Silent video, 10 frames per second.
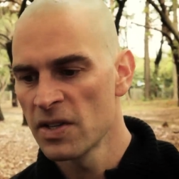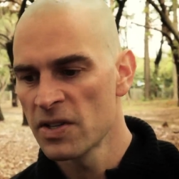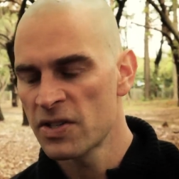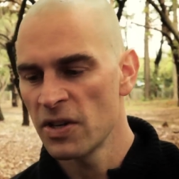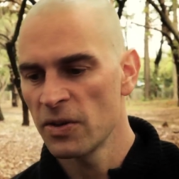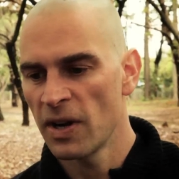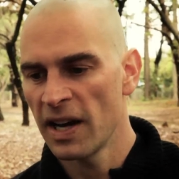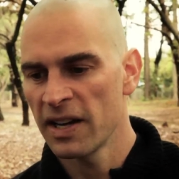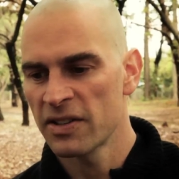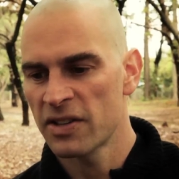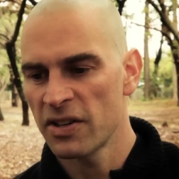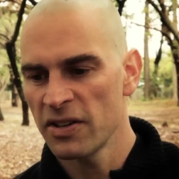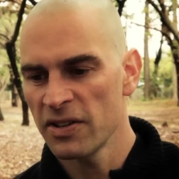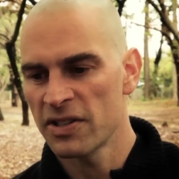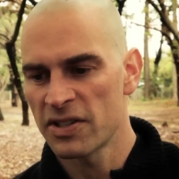So I
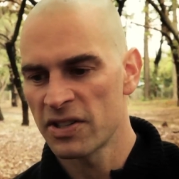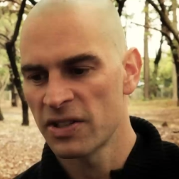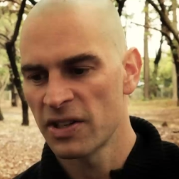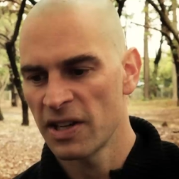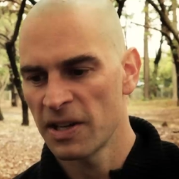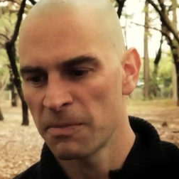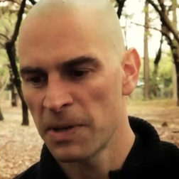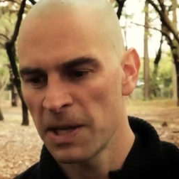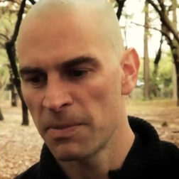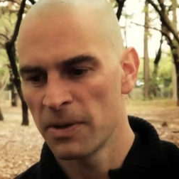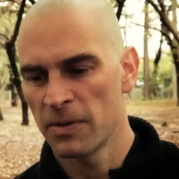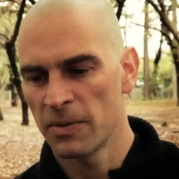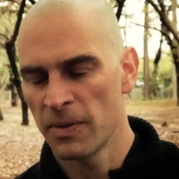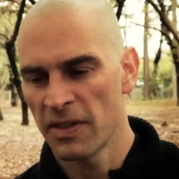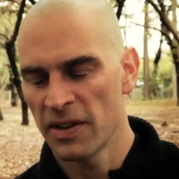encourage people,
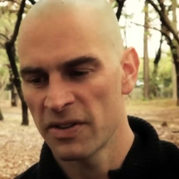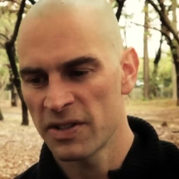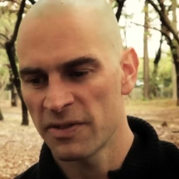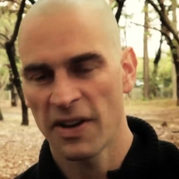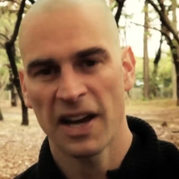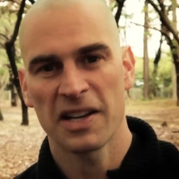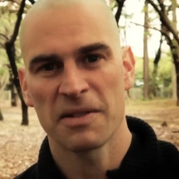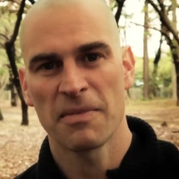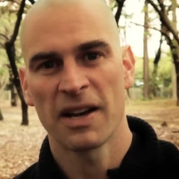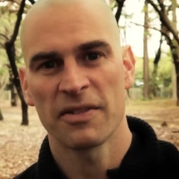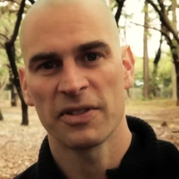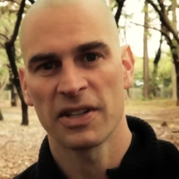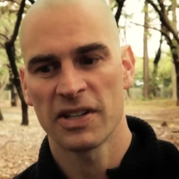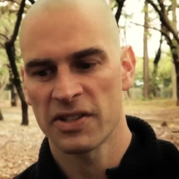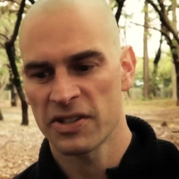when they're defining
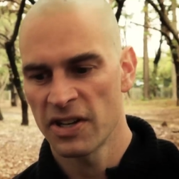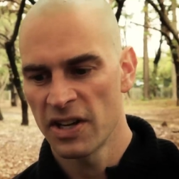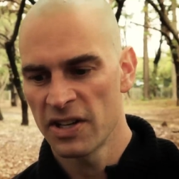mindfulness,